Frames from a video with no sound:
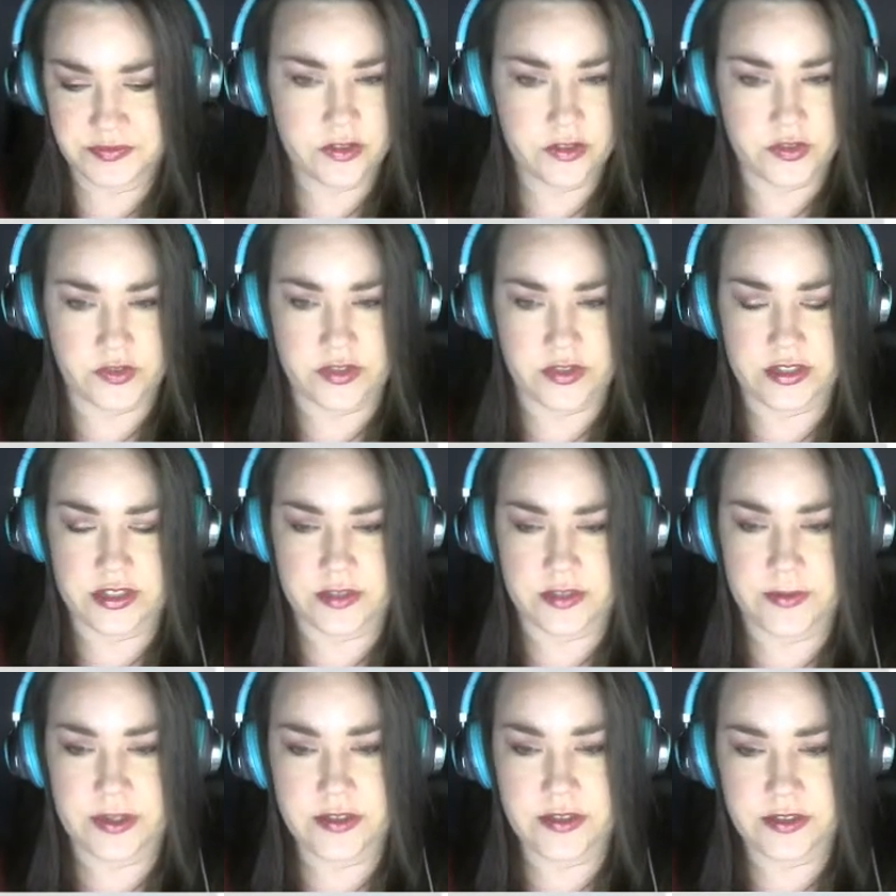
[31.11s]
So it says
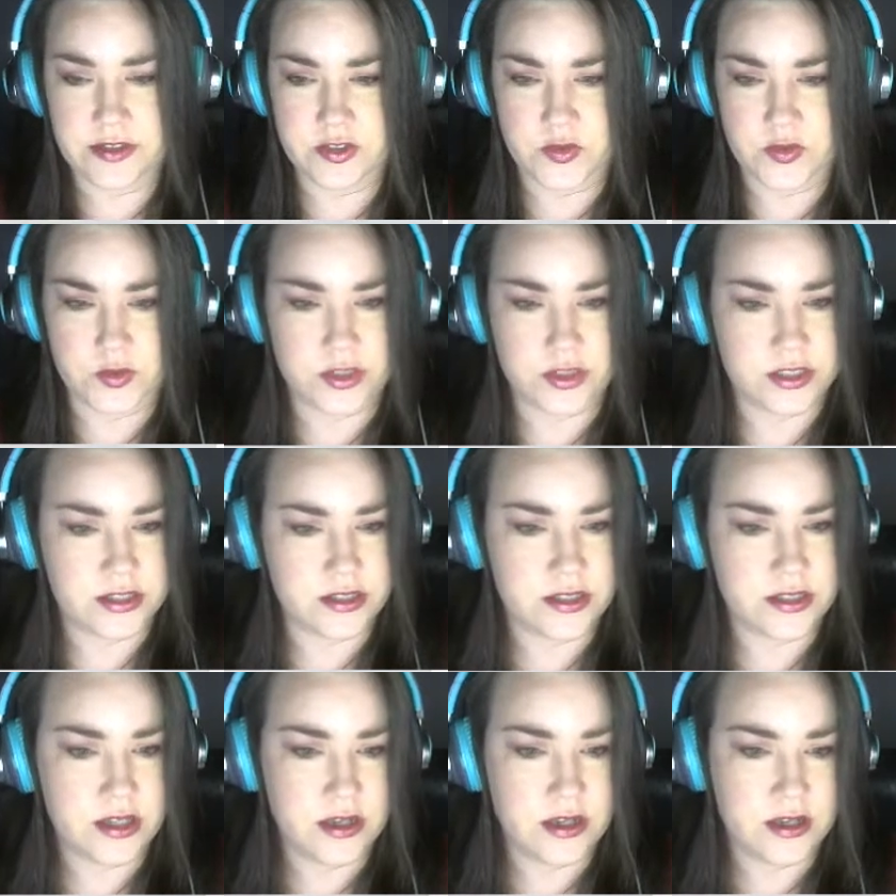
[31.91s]
about this
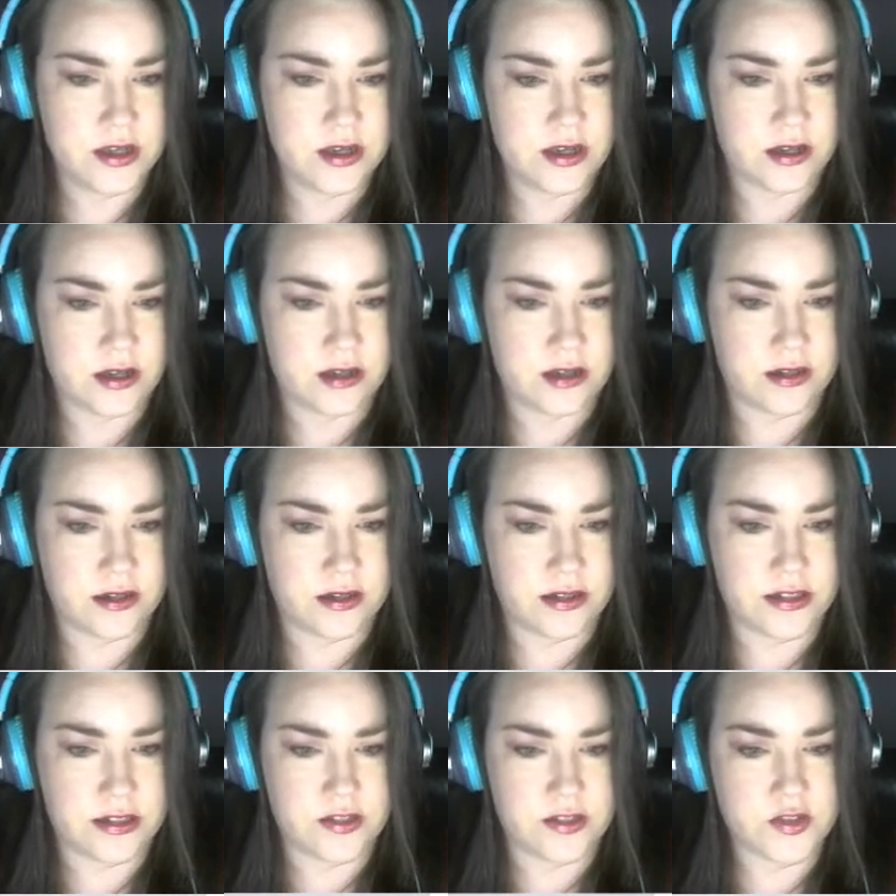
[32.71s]
quiz,
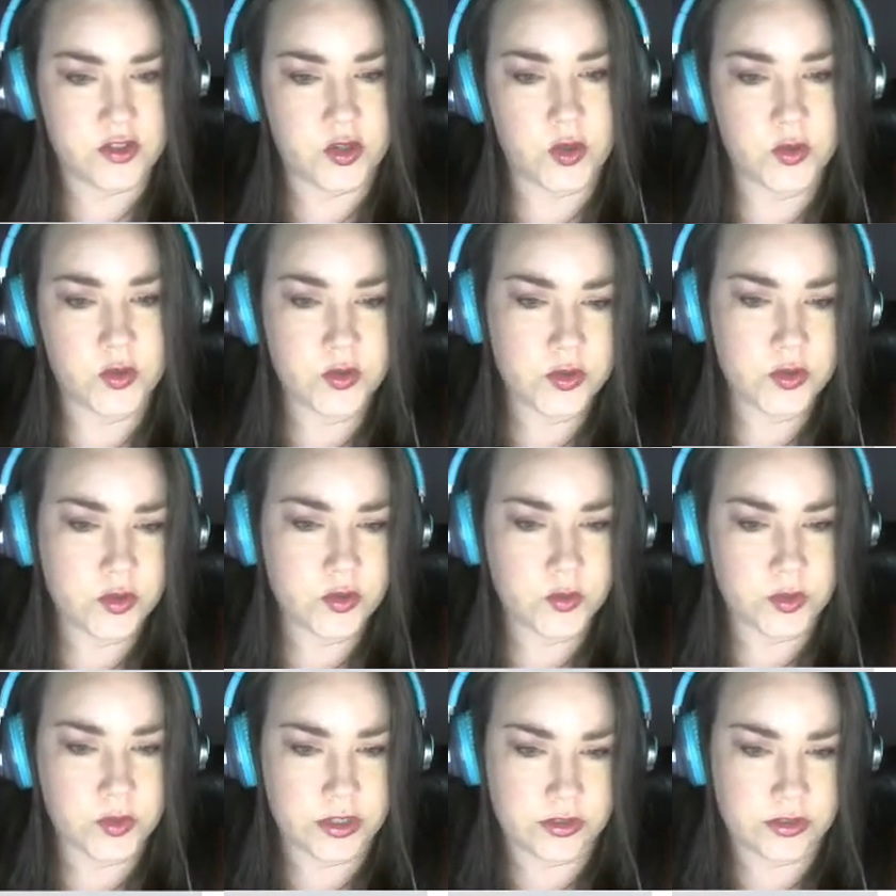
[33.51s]
it's a cold
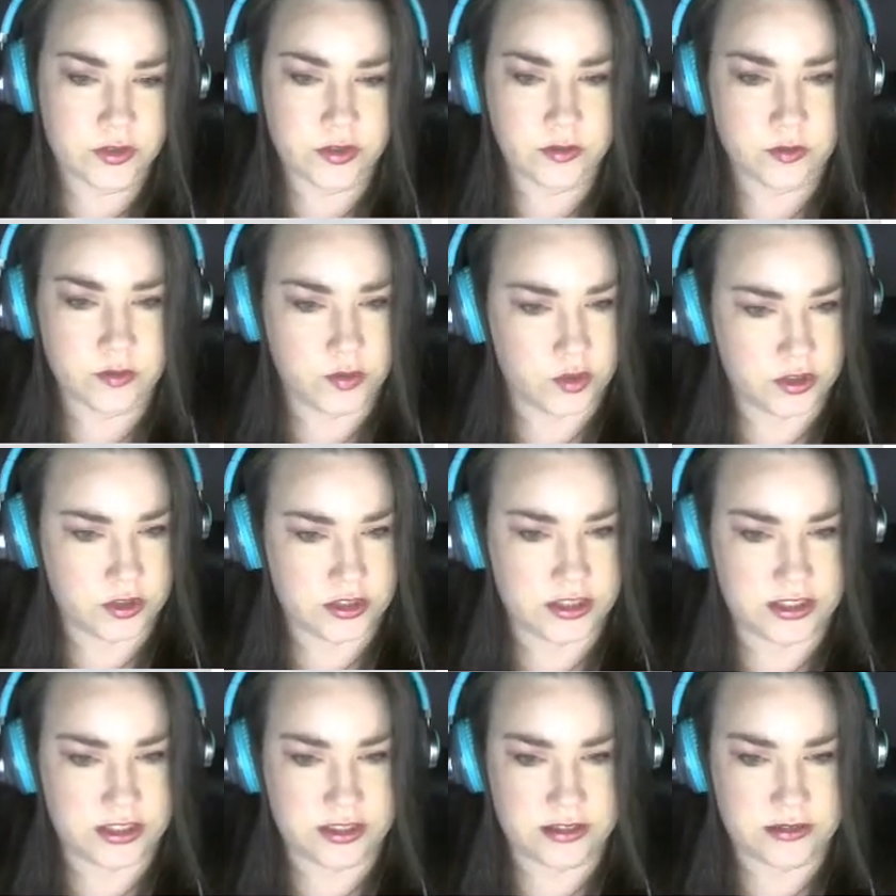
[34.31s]
winter
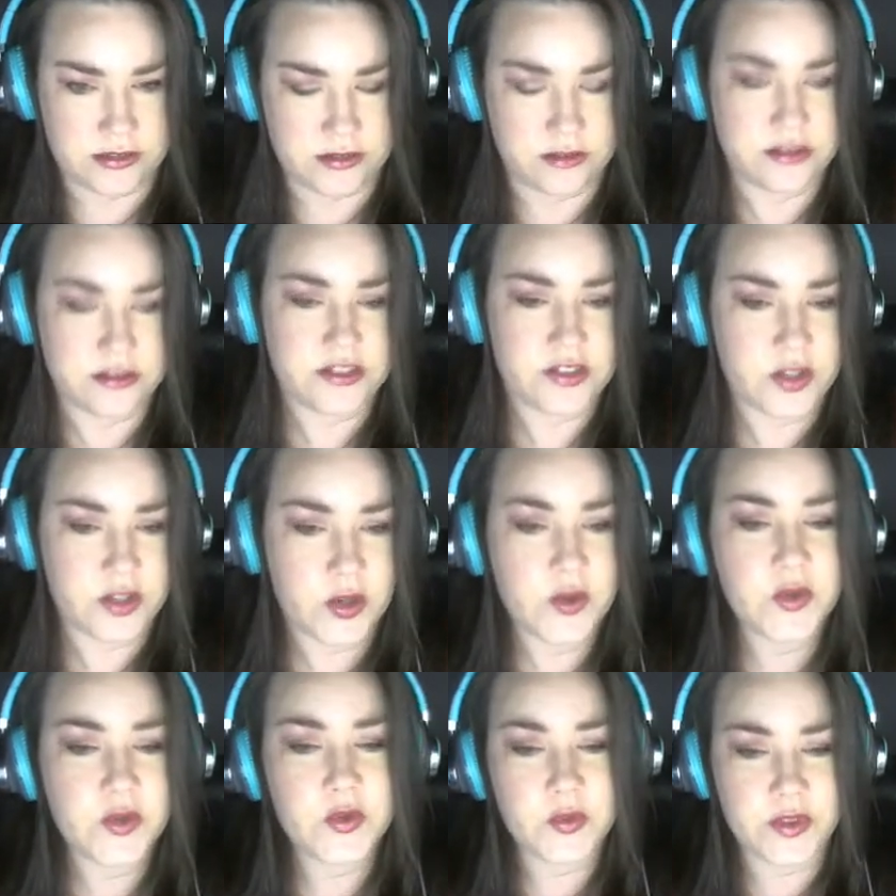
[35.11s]
morning,
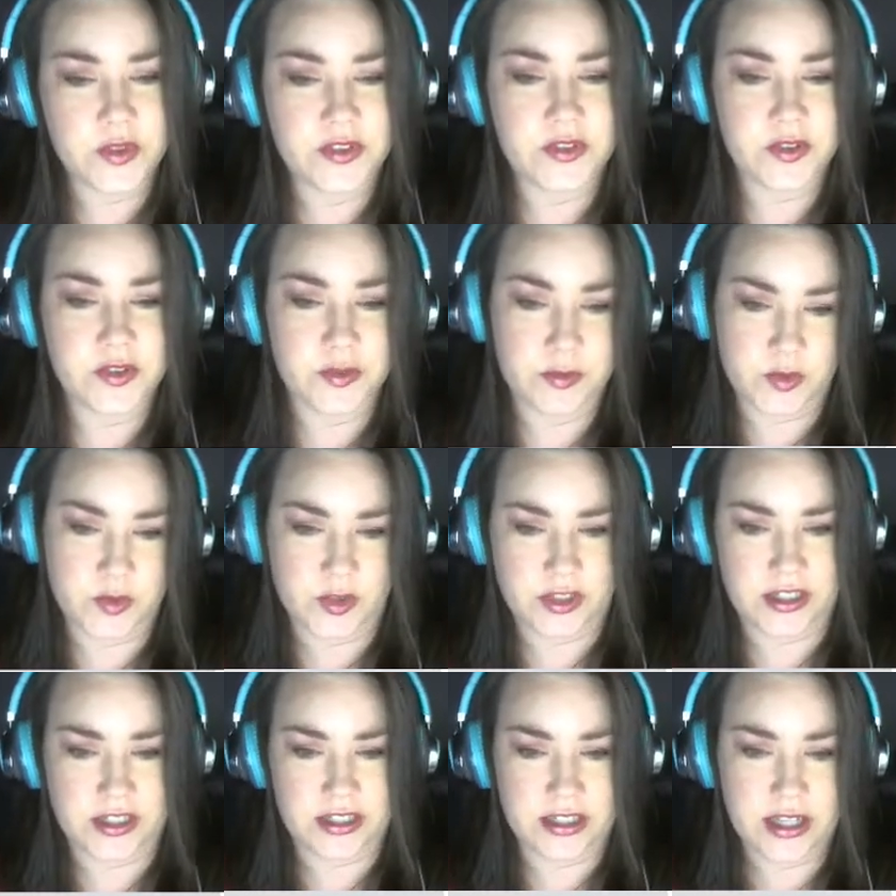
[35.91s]

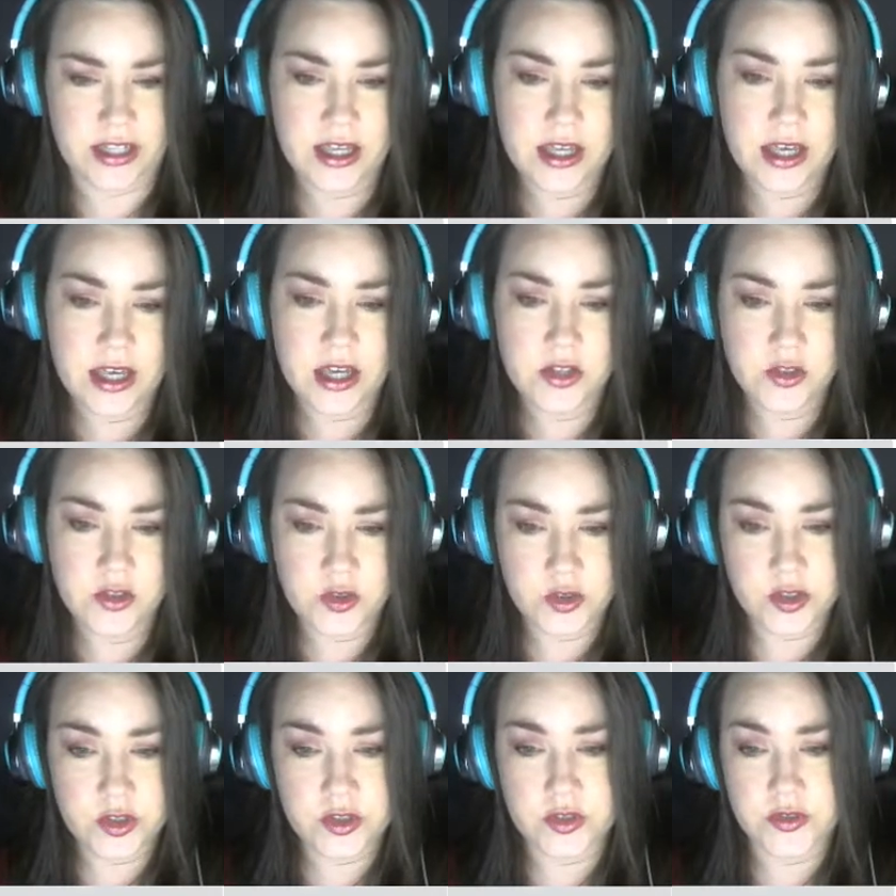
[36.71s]
and
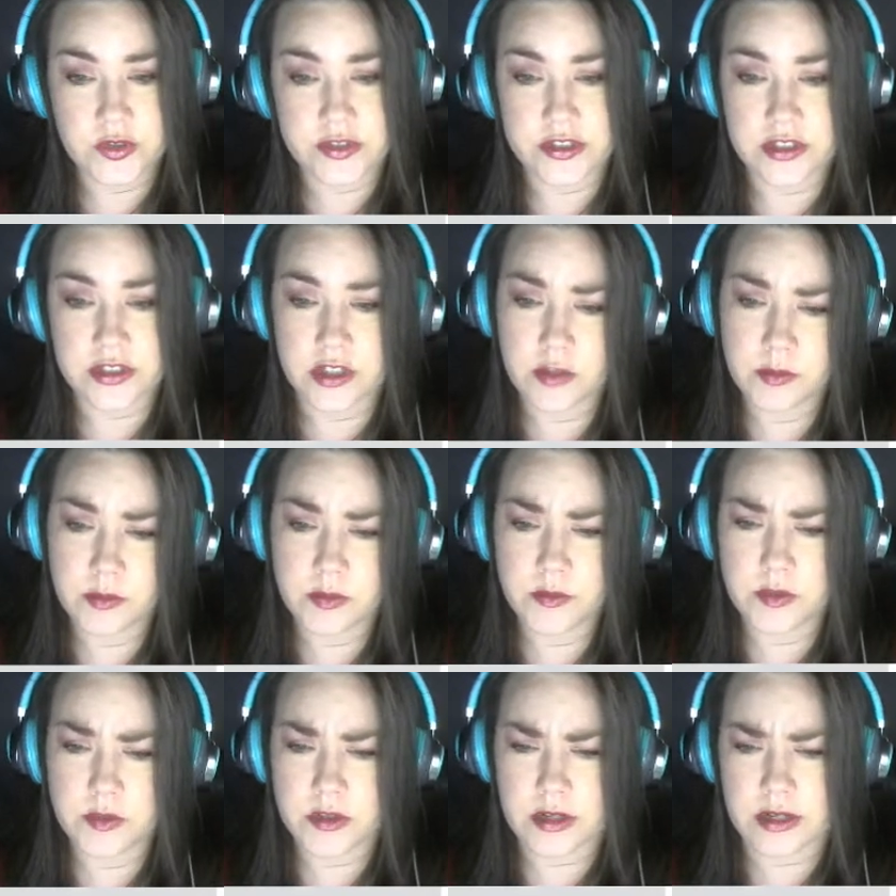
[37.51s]
you could use a couple
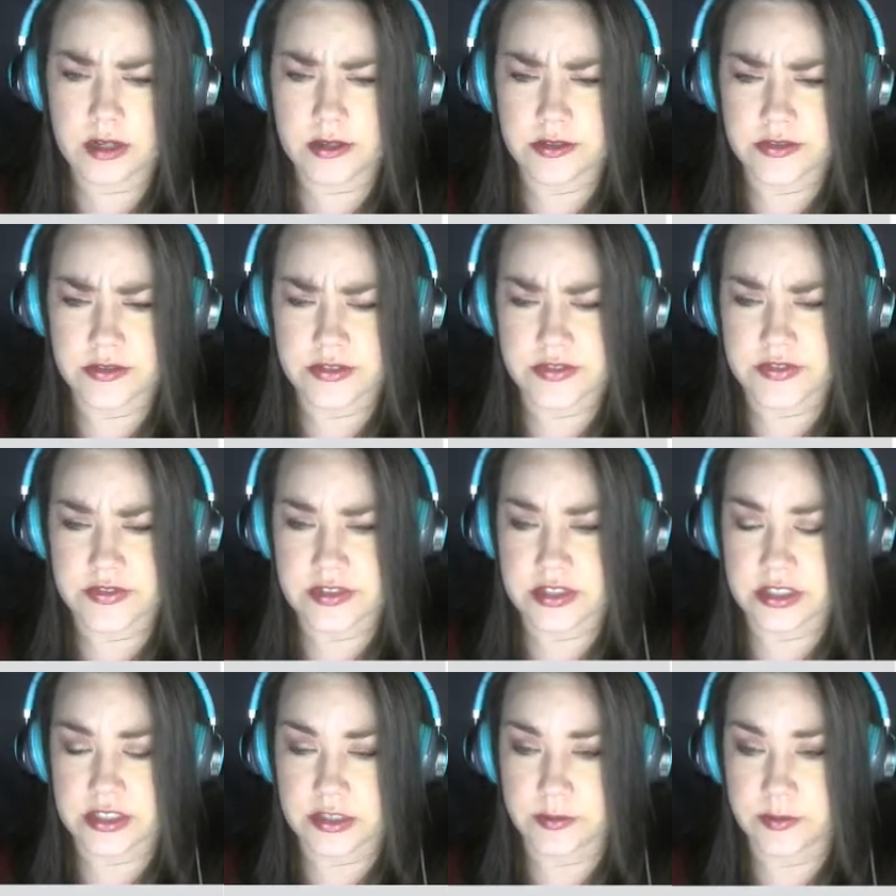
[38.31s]
more hours of
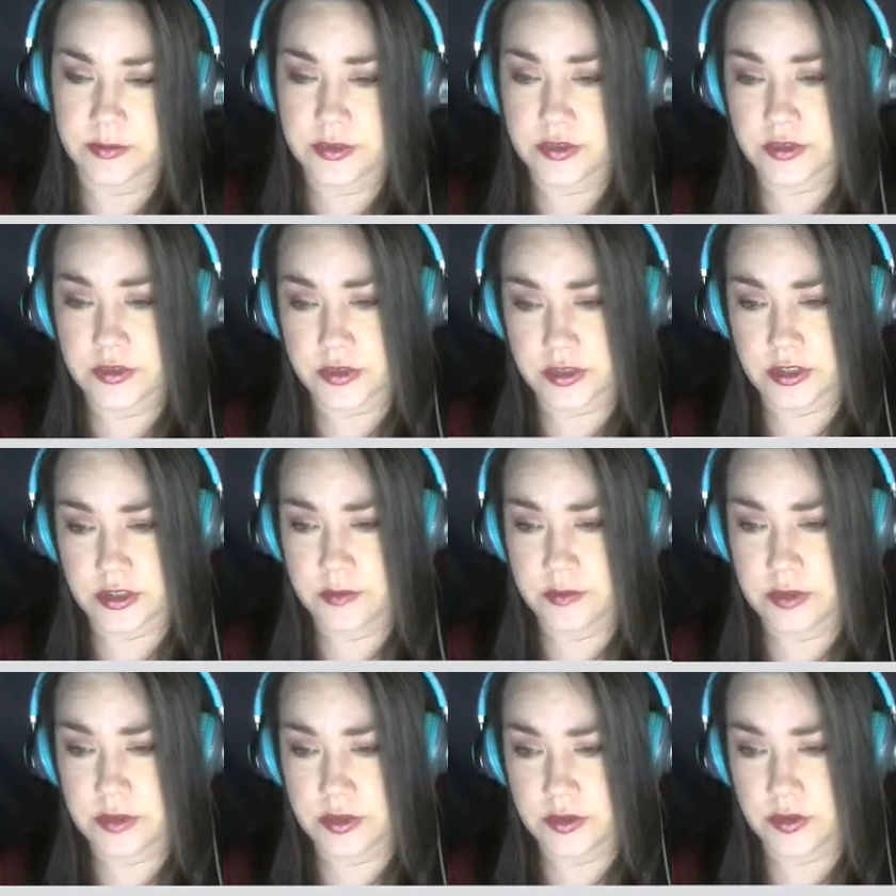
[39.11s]
sleep, but your
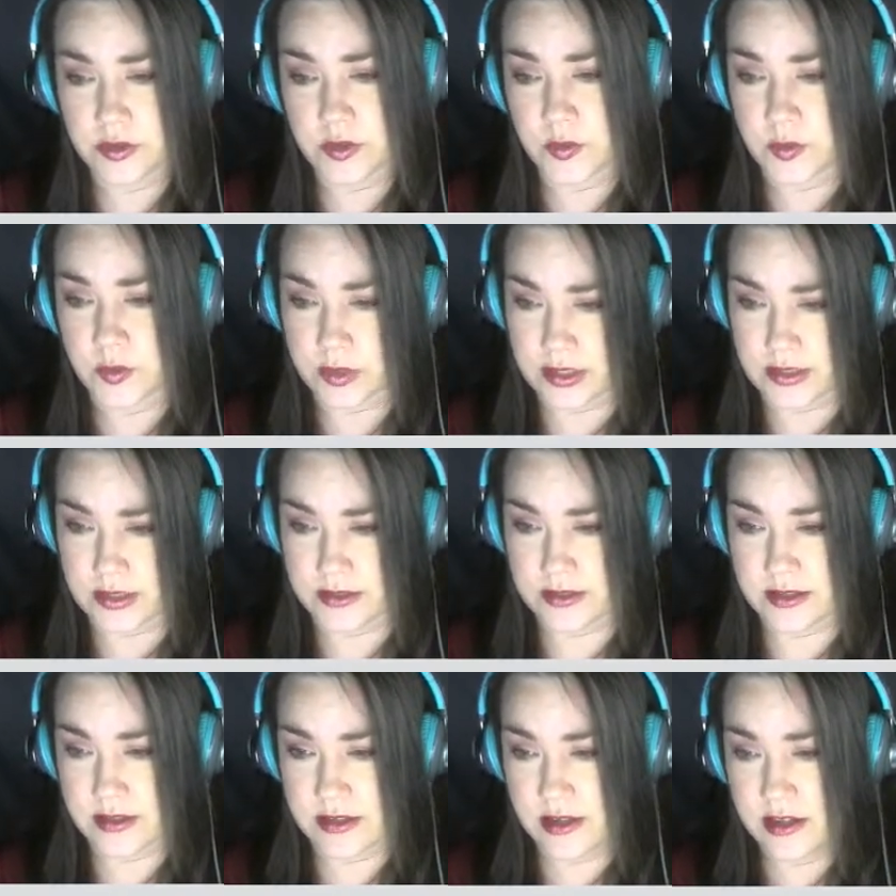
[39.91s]
commute
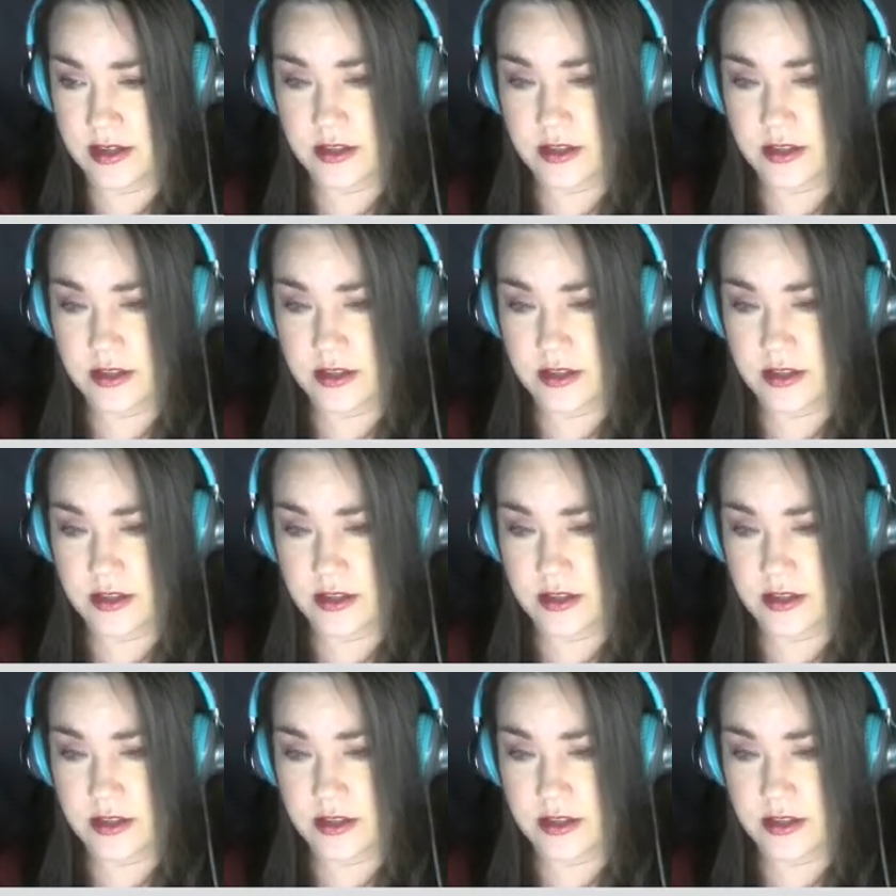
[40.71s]
awaits.